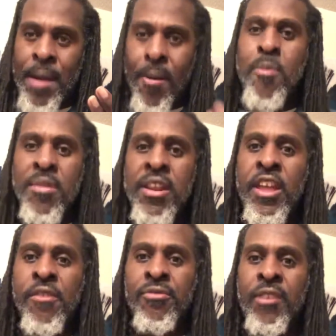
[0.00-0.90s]
I'm hoping it
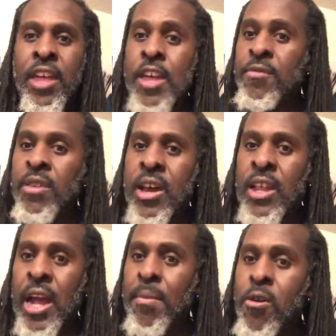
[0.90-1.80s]
is tonight. If
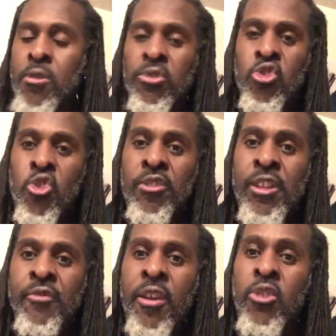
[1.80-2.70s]
not, I'm gonna do
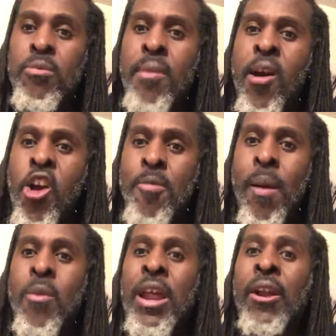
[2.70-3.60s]
another video tomorrow
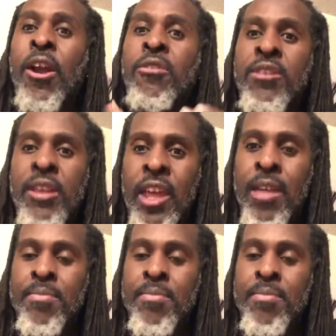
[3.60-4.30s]
about what I learned today.